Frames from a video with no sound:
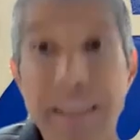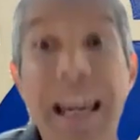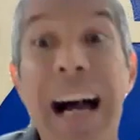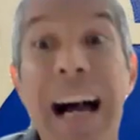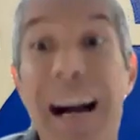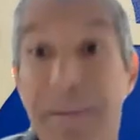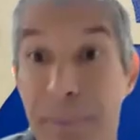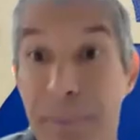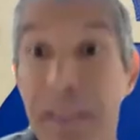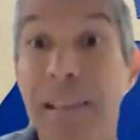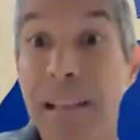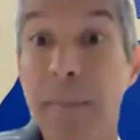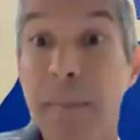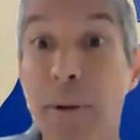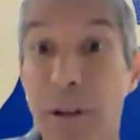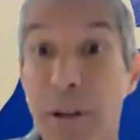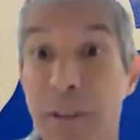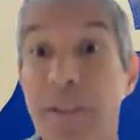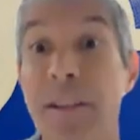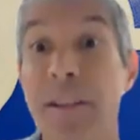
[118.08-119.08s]
Yeah, but
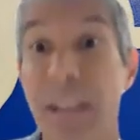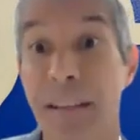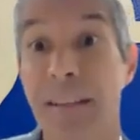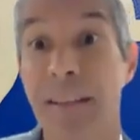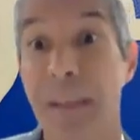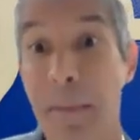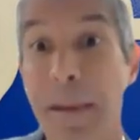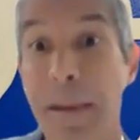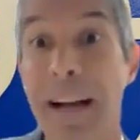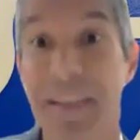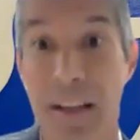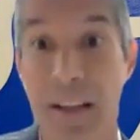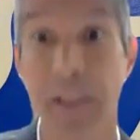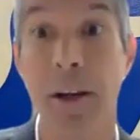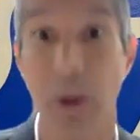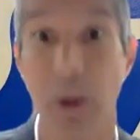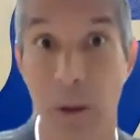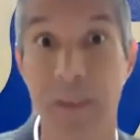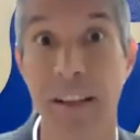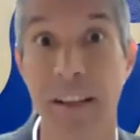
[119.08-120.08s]
liberation days in the past, I
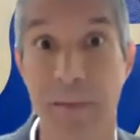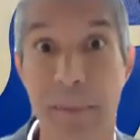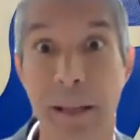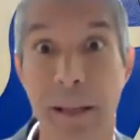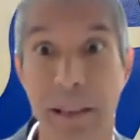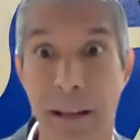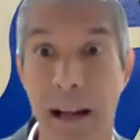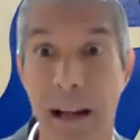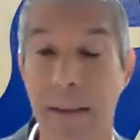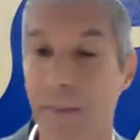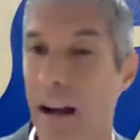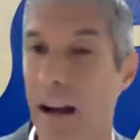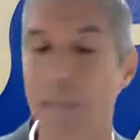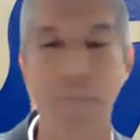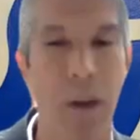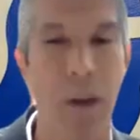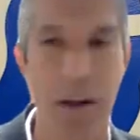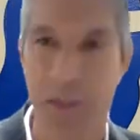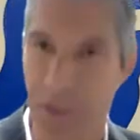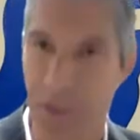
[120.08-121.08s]
know because I've been in, I, I,
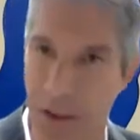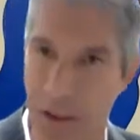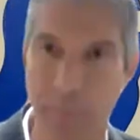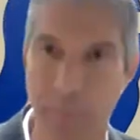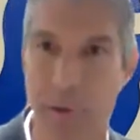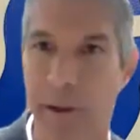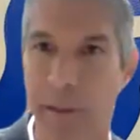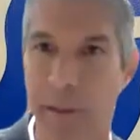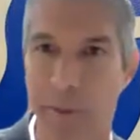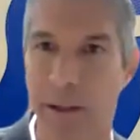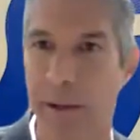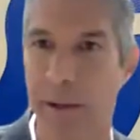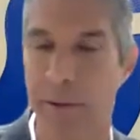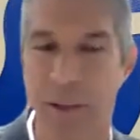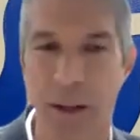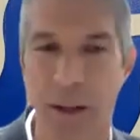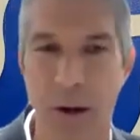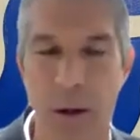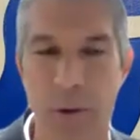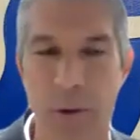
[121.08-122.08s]
marched in the parade when I
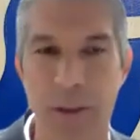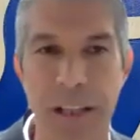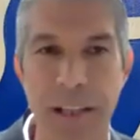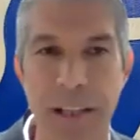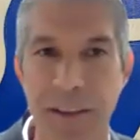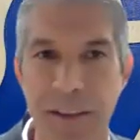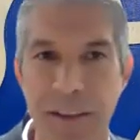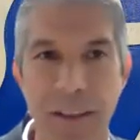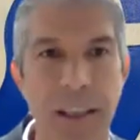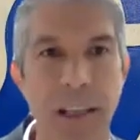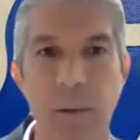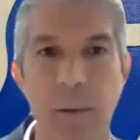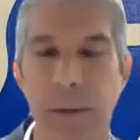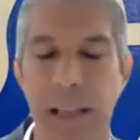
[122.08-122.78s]
was in ROTC.